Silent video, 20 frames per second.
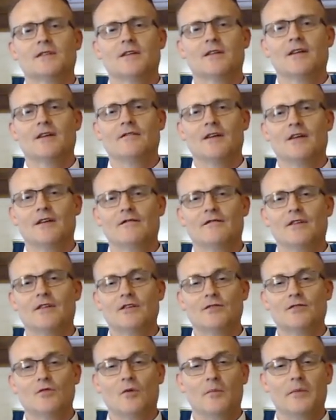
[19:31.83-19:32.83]
give a
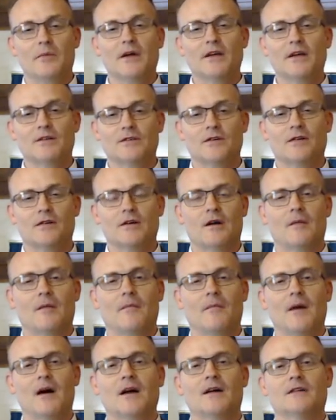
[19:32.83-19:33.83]
visual picture in our
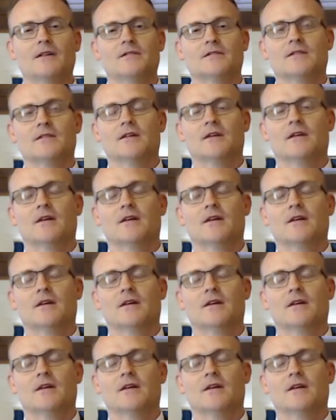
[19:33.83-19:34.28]
minds